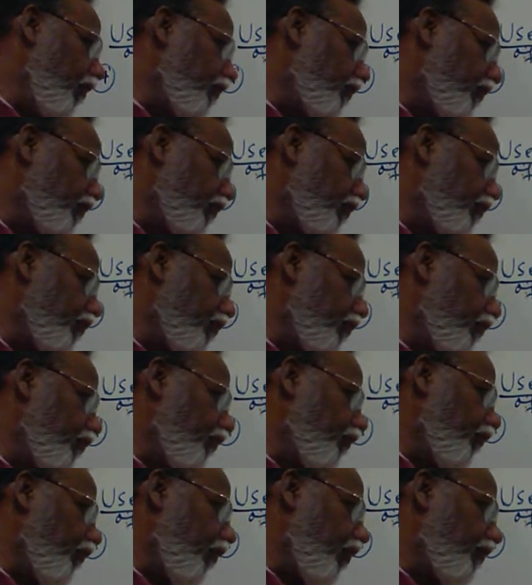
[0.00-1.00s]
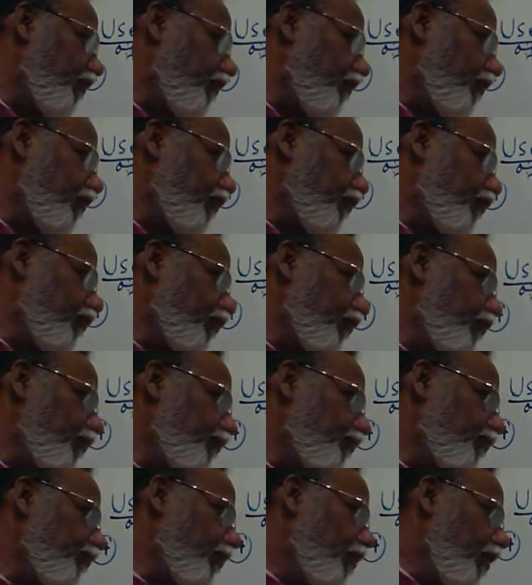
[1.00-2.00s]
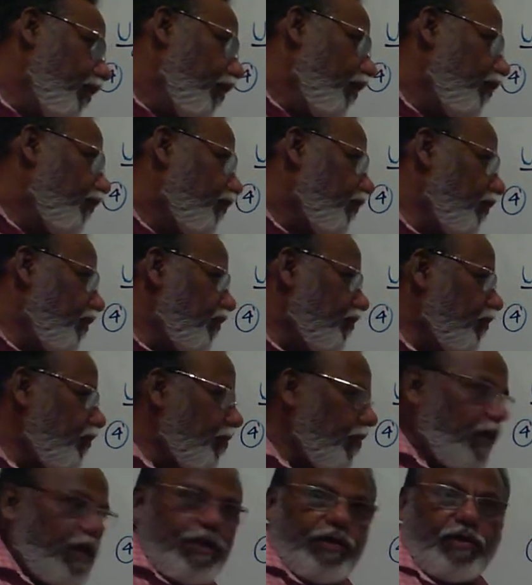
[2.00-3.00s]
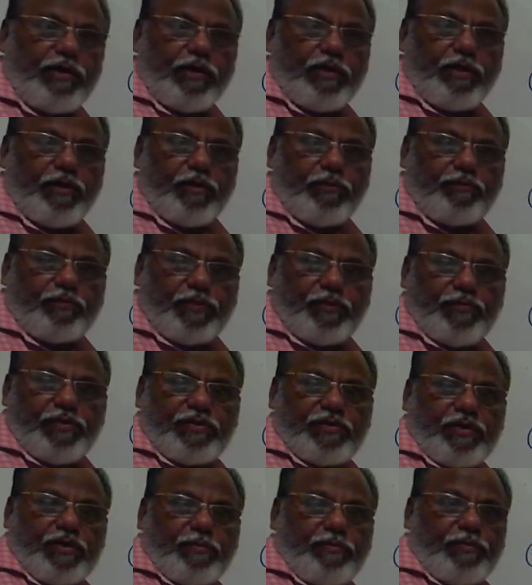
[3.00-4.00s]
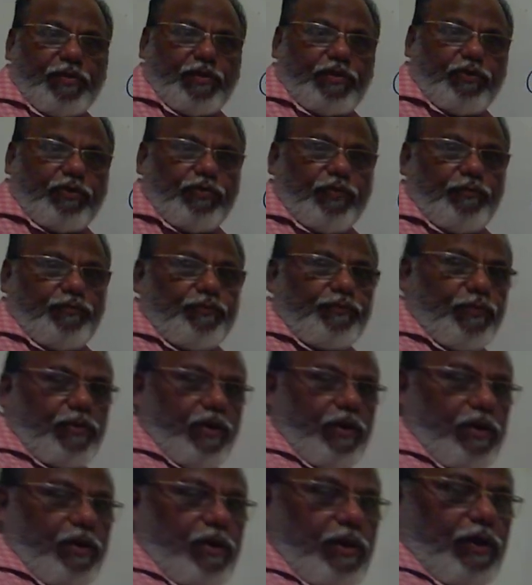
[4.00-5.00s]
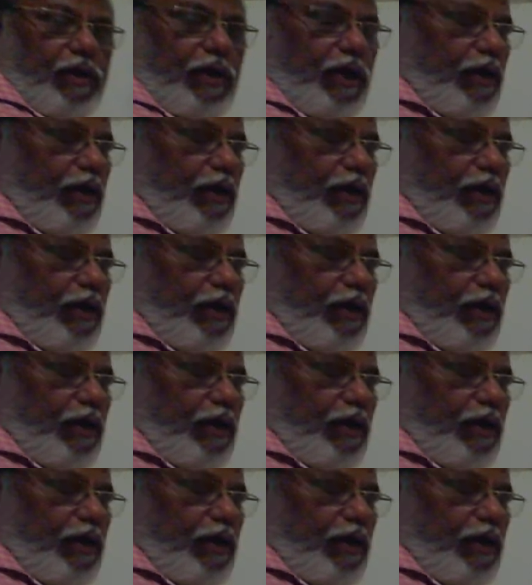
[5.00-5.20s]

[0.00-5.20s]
it is true, false it is true. So this is my premise number 2. Now